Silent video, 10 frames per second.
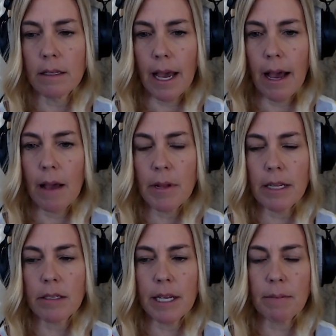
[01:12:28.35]
Yeah. I mean,
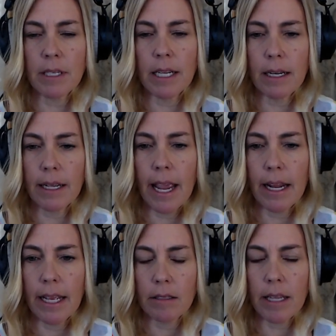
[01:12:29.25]
it's deep-seated,
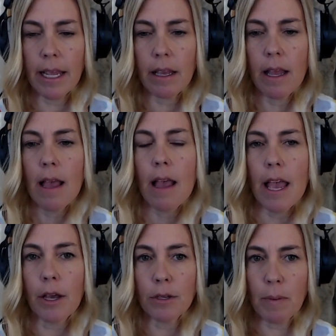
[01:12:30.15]
Katie. It
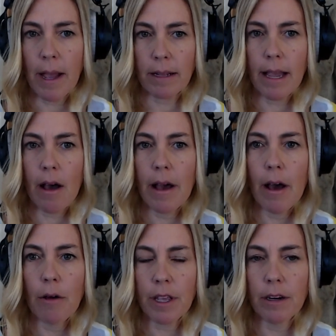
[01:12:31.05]
goes back to how
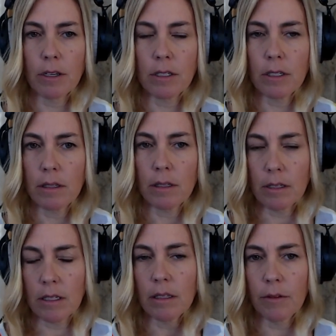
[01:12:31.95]
healthcare
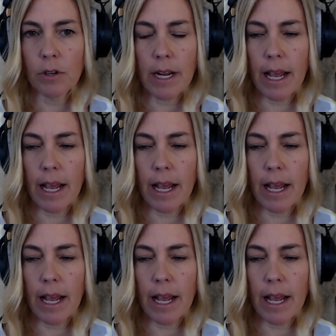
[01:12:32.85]
is delivered.